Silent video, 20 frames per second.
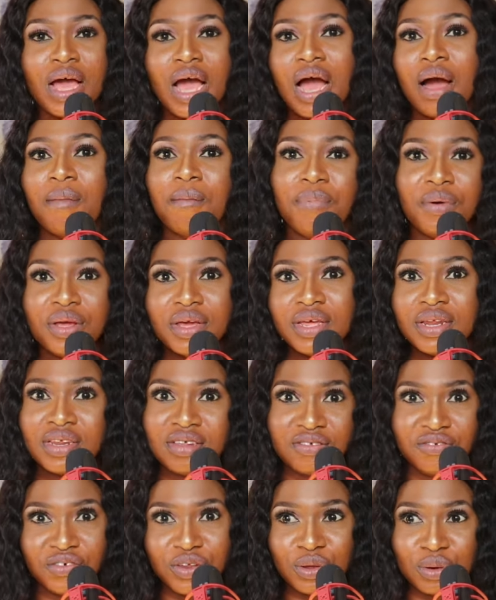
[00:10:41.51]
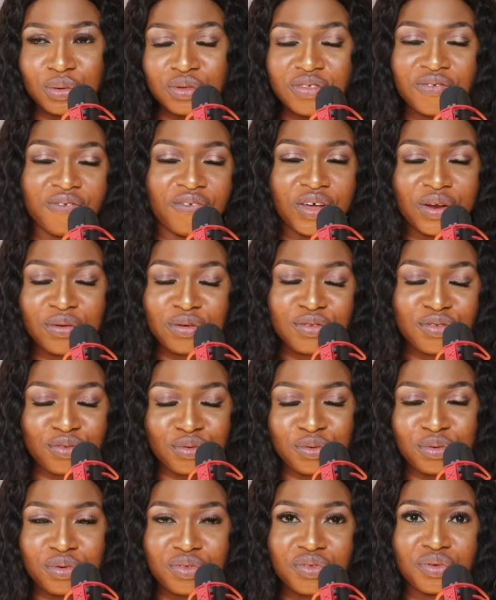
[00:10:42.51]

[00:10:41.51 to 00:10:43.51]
I'm bringing these videos very soon.